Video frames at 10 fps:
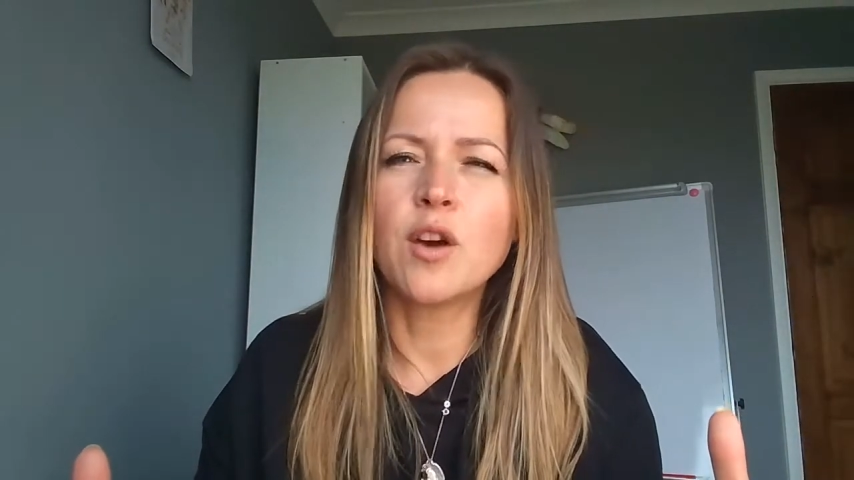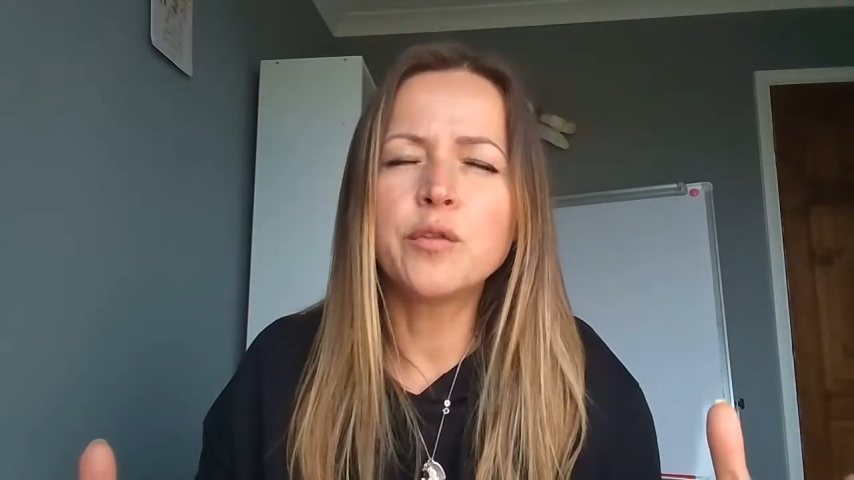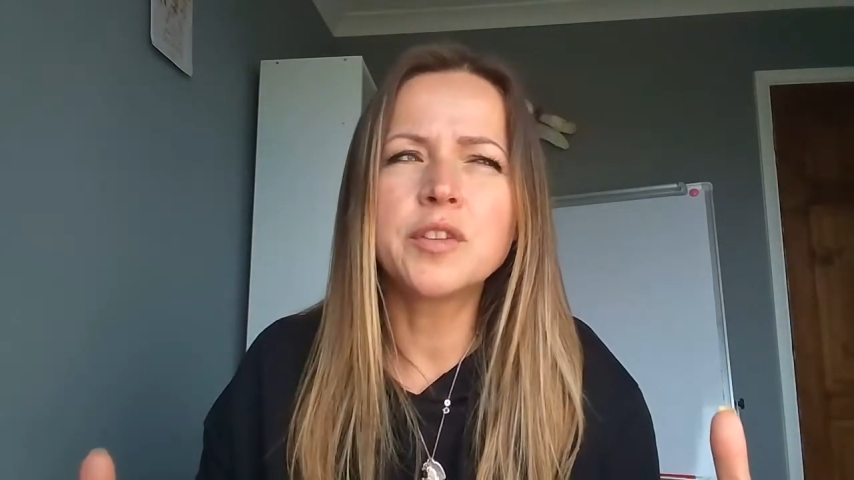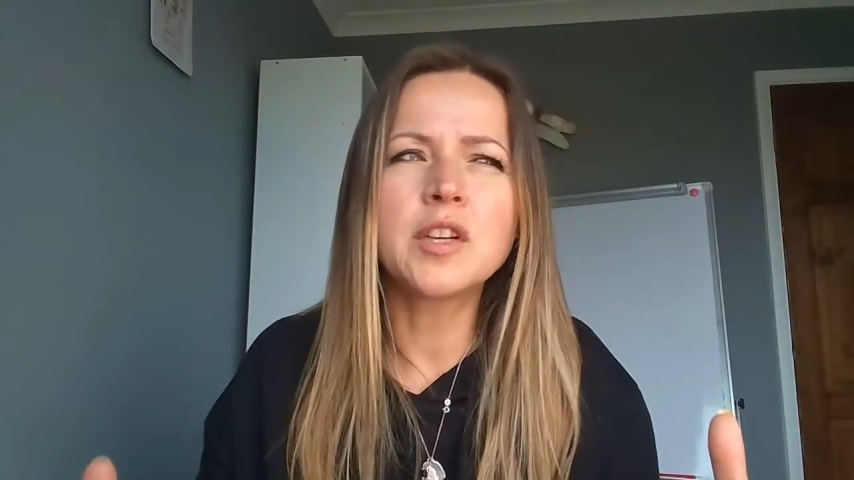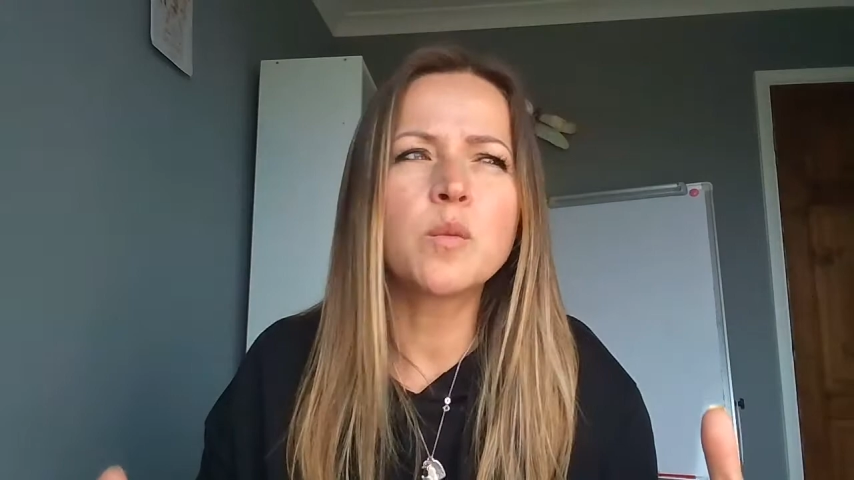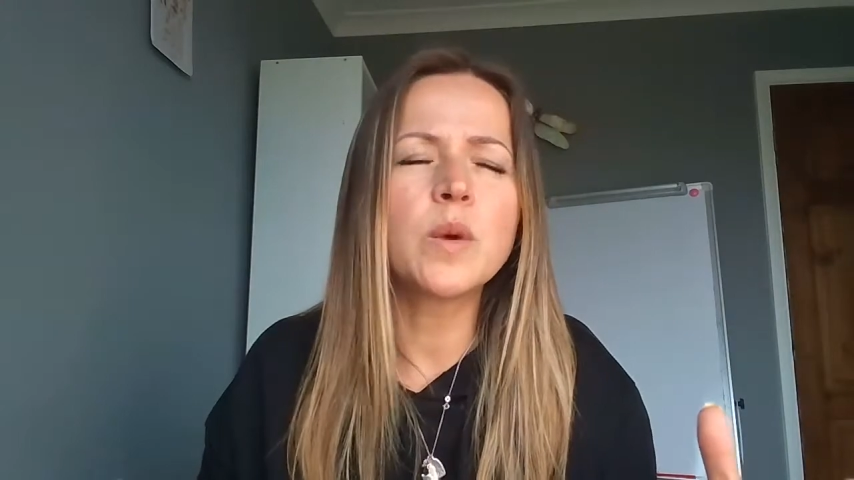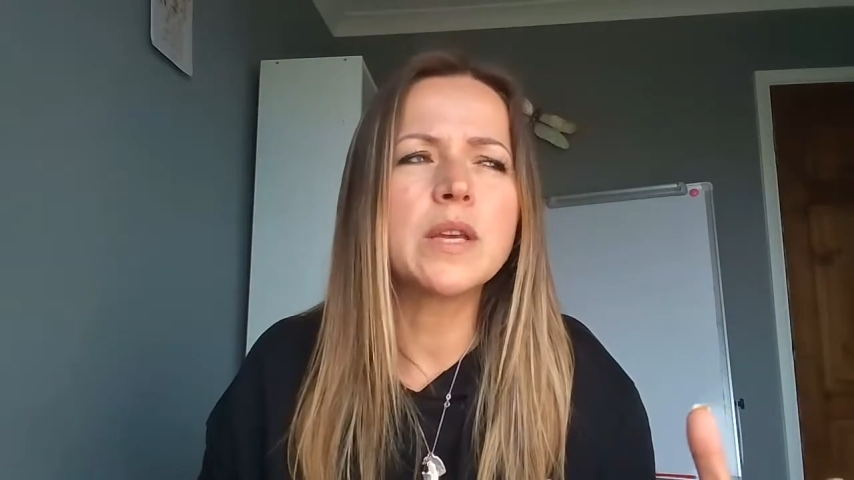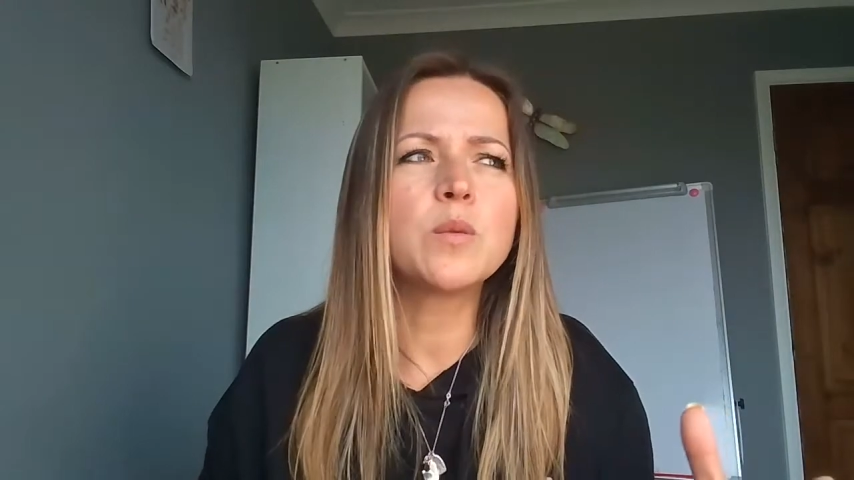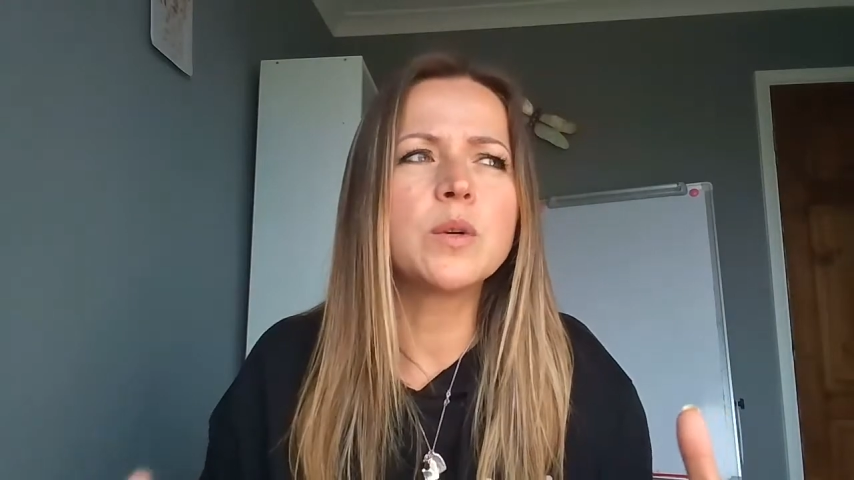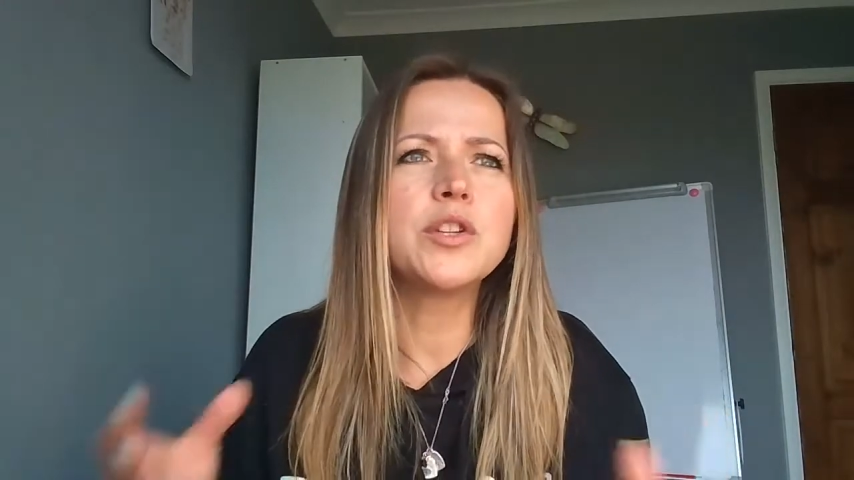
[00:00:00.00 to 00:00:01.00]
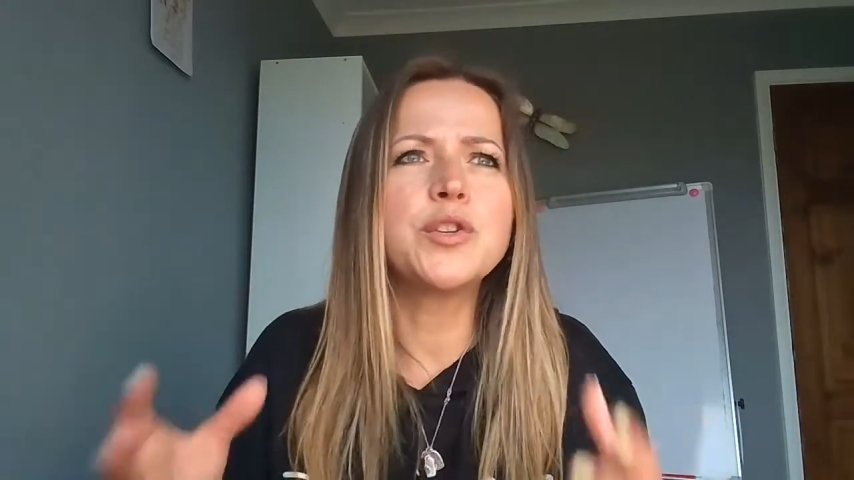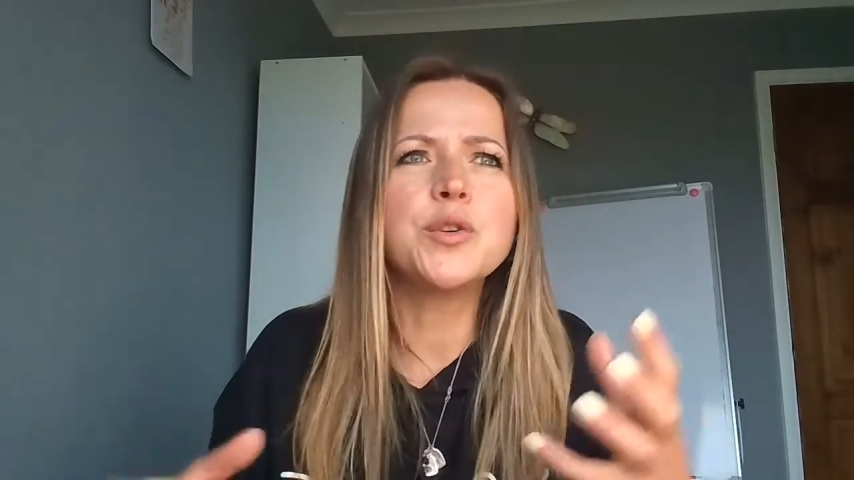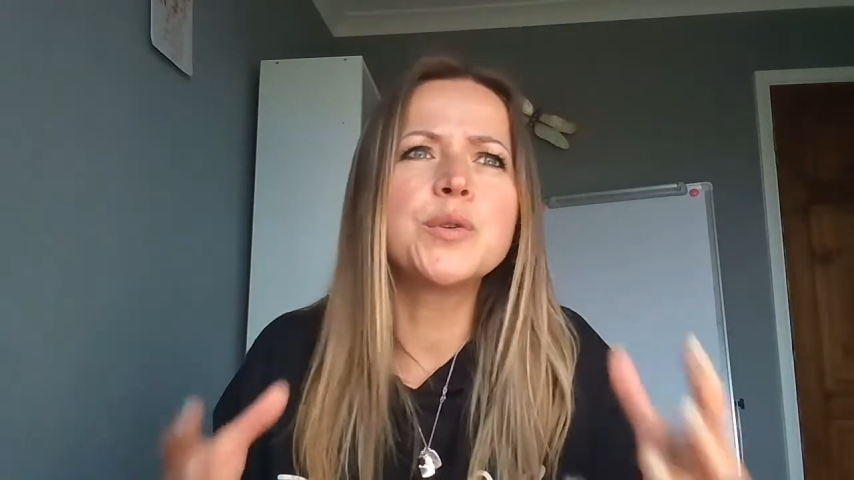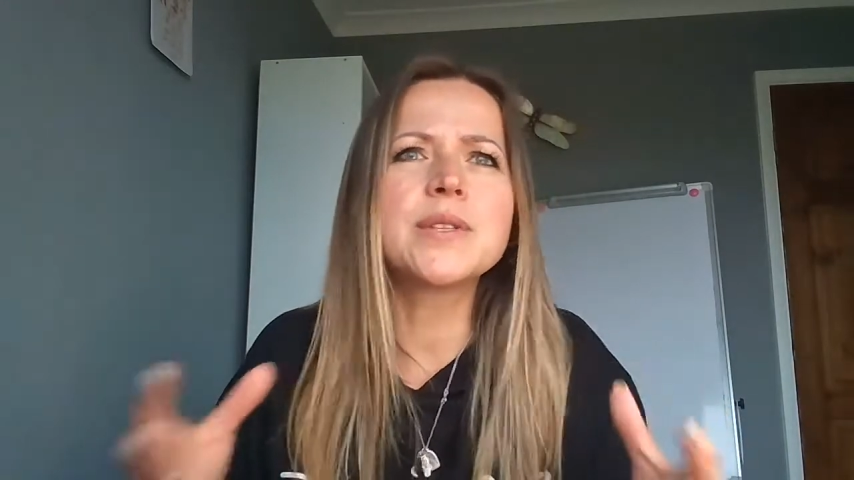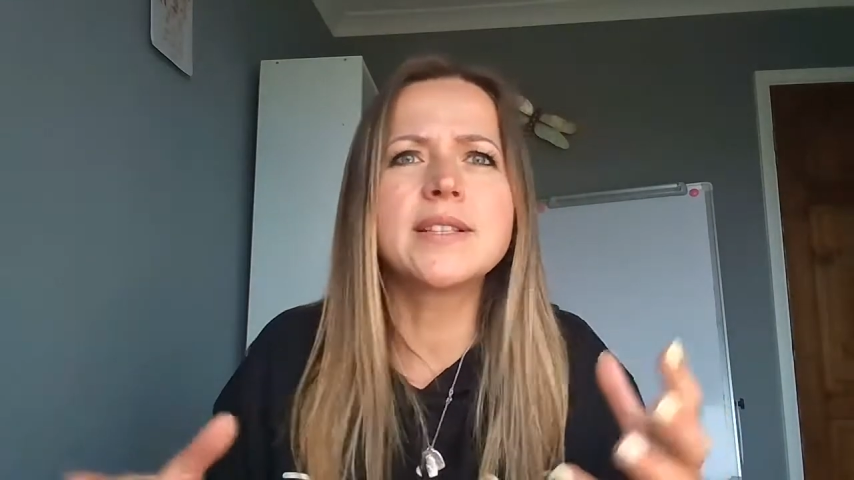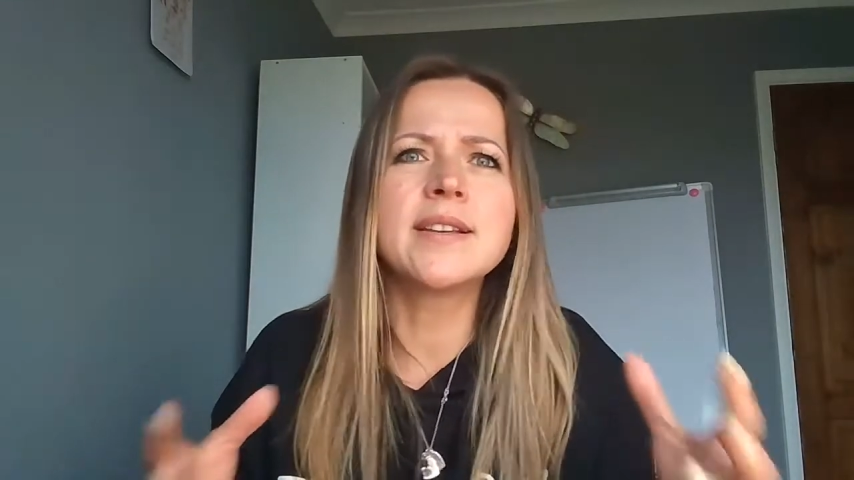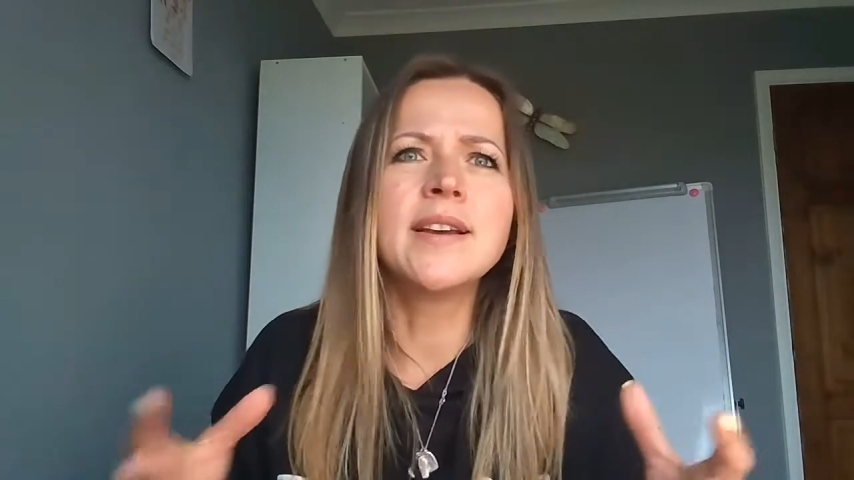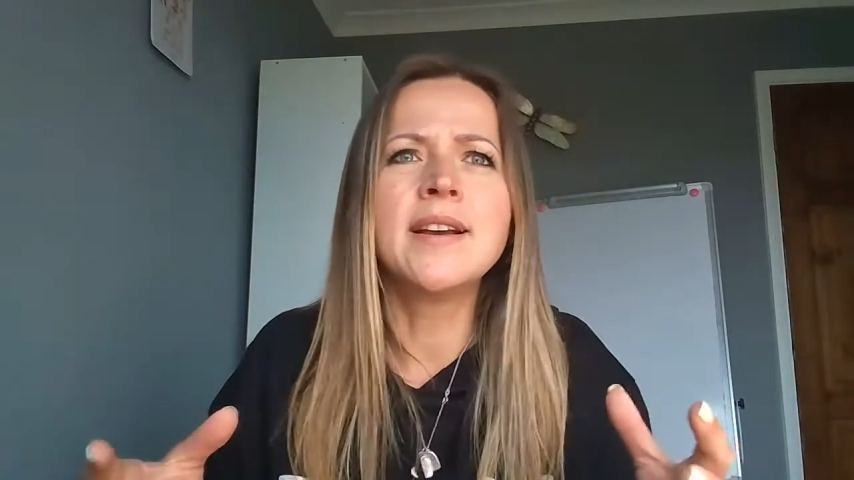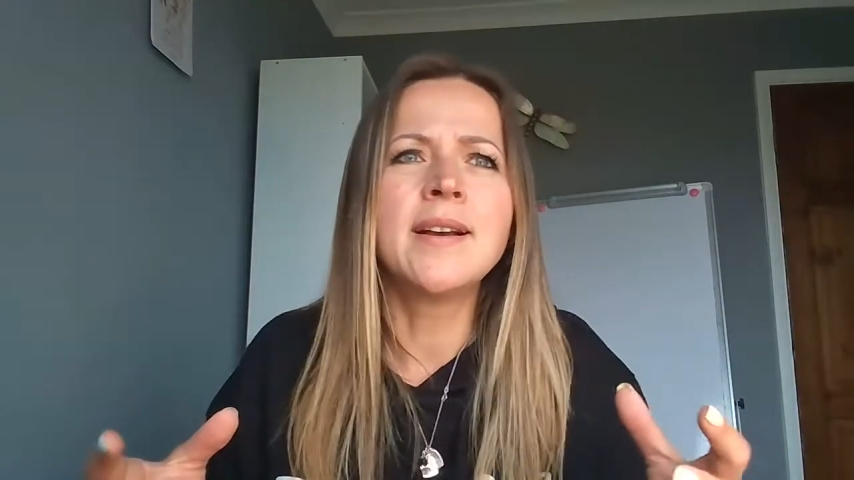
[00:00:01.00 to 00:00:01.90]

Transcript: After we will use the